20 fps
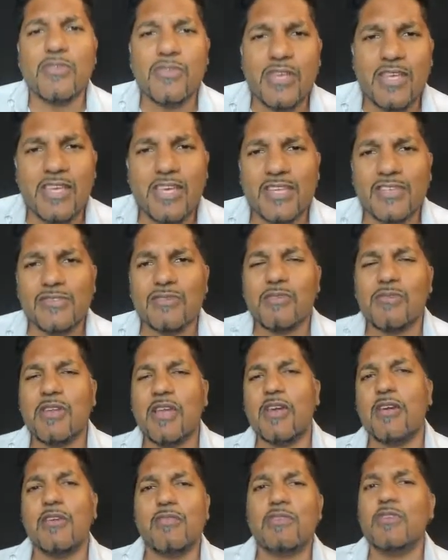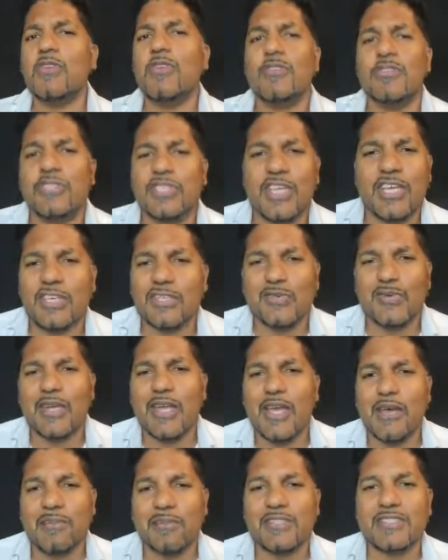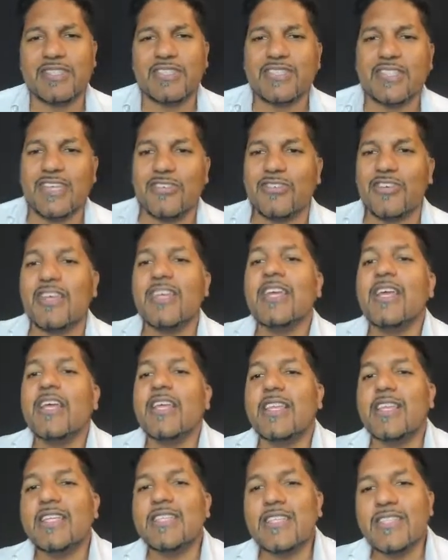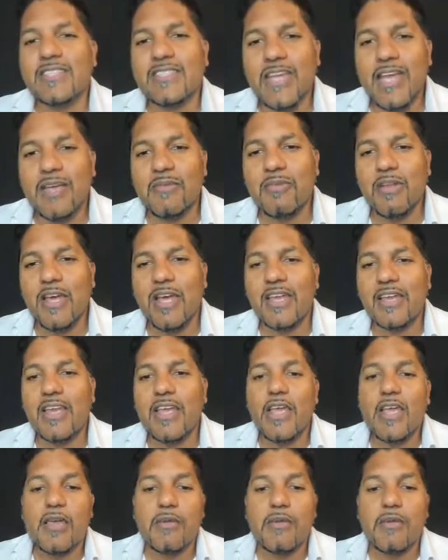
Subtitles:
3 years from now, if you don't change, what happens, etc. These are timeline.